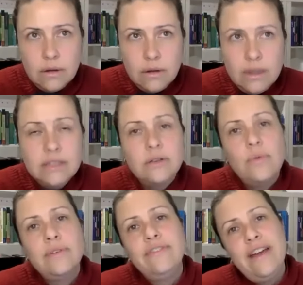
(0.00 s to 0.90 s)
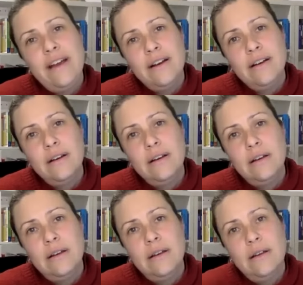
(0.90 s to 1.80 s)
it's so unfair,
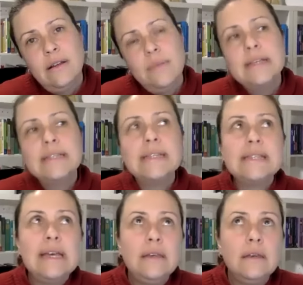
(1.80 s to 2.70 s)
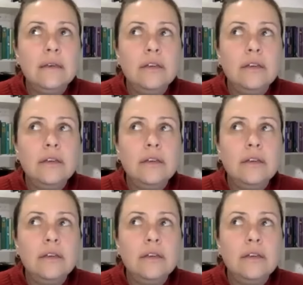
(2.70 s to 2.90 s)
because that's like